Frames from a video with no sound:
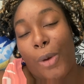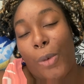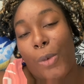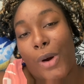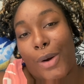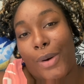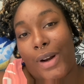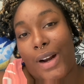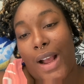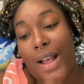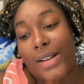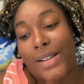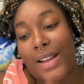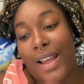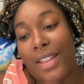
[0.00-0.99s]
where we're
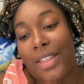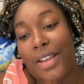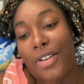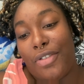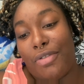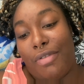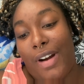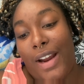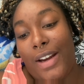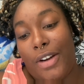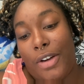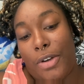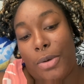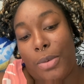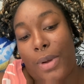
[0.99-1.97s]
at. I think right
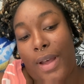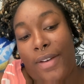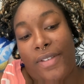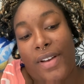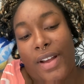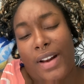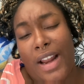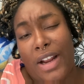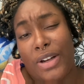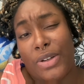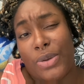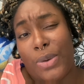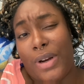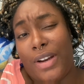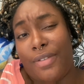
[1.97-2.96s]
now I've had like
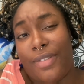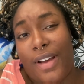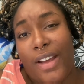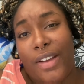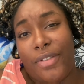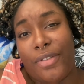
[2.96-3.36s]
twenty-five